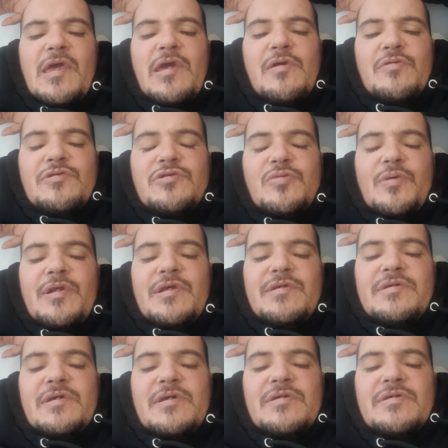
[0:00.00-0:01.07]
it was
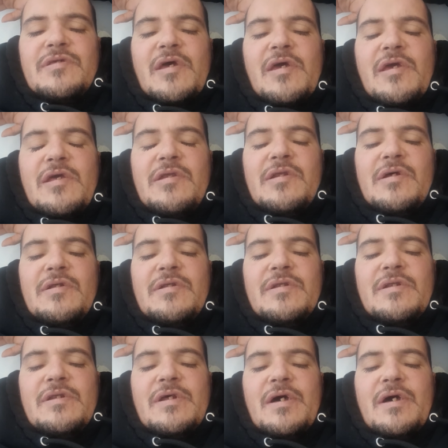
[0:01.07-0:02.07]
2016, and